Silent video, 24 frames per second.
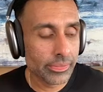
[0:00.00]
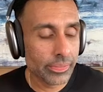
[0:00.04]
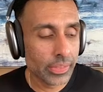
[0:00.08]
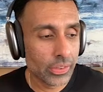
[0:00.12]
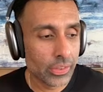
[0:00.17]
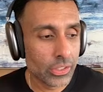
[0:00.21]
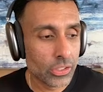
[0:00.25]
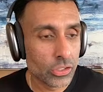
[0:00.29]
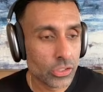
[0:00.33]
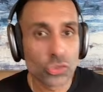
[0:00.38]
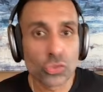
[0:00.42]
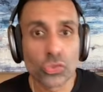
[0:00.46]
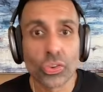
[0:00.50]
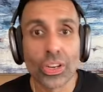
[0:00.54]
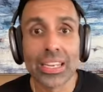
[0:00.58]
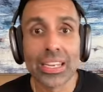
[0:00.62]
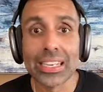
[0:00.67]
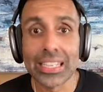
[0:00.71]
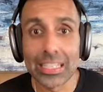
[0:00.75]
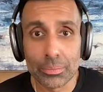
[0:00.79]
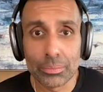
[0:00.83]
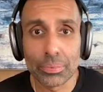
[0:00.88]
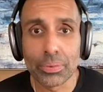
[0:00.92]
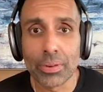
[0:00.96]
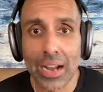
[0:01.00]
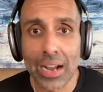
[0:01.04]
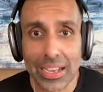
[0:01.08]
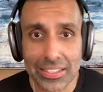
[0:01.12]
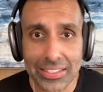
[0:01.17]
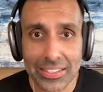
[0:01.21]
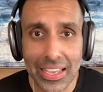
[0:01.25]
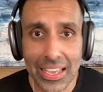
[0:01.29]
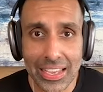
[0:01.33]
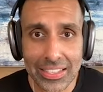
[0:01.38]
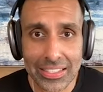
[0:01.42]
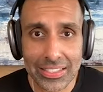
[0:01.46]
a very draining
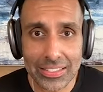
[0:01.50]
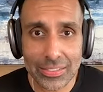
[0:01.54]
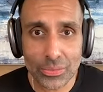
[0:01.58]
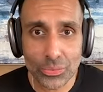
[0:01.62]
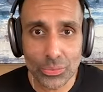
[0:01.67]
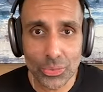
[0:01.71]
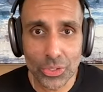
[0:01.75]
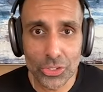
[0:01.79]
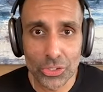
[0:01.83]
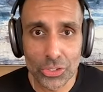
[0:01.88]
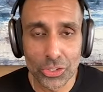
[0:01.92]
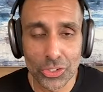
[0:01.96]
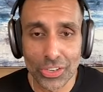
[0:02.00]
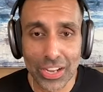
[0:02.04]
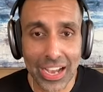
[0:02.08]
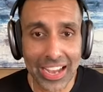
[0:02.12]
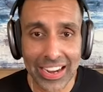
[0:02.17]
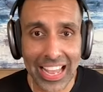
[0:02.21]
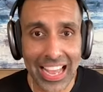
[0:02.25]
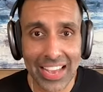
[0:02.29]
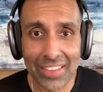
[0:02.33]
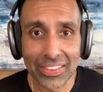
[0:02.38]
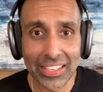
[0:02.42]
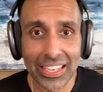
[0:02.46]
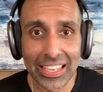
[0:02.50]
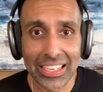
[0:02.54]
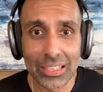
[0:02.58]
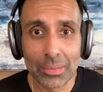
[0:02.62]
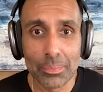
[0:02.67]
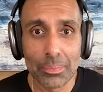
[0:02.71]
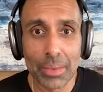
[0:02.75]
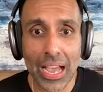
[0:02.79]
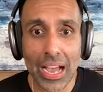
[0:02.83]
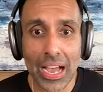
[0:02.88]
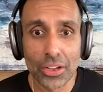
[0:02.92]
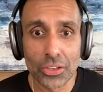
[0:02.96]
process when you're not having any
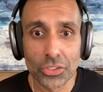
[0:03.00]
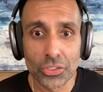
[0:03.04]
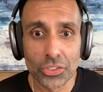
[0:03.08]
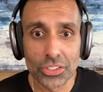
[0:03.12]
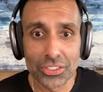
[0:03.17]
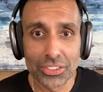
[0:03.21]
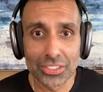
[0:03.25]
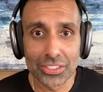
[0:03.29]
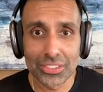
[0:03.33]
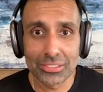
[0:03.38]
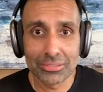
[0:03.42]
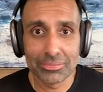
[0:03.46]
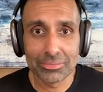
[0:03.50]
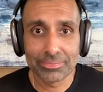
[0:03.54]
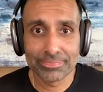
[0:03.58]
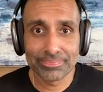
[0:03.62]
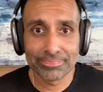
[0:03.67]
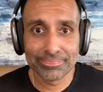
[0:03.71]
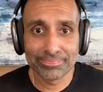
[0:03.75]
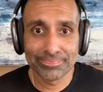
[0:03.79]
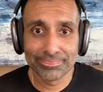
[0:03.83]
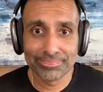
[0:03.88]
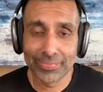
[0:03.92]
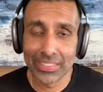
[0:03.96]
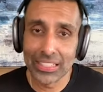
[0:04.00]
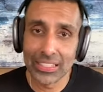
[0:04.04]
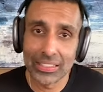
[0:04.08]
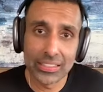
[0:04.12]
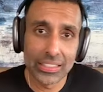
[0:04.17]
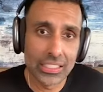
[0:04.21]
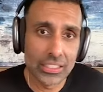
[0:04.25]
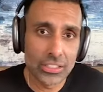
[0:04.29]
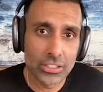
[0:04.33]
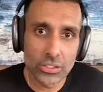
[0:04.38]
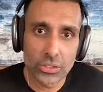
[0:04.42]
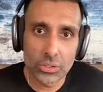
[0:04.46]
boundaries, and it
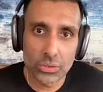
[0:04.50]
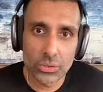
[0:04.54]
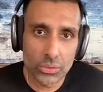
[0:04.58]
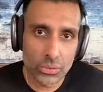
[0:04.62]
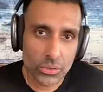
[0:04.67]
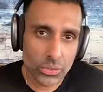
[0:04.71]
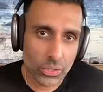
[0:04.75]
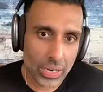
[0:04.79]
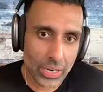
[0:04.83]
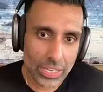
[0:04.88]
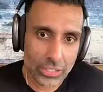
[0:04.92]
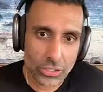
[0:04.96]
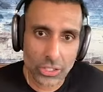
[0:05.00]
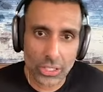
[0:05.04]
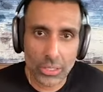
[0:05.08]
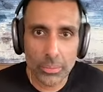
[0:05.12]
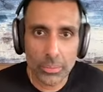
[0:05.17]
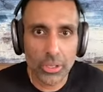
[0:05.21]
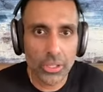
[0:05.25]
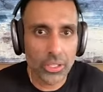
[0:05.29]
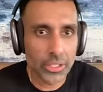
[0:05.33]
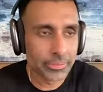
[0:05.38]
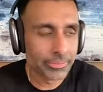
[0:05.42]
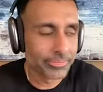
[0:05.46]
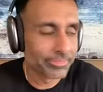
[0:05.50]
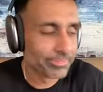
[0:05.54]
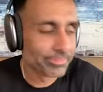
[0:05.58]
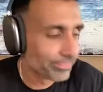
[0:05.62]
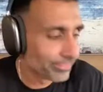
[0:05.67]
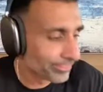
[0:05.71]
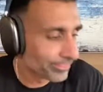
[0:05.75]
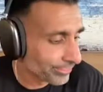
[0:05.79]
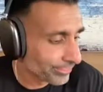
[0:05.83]
leads yeah. to crashing and burning.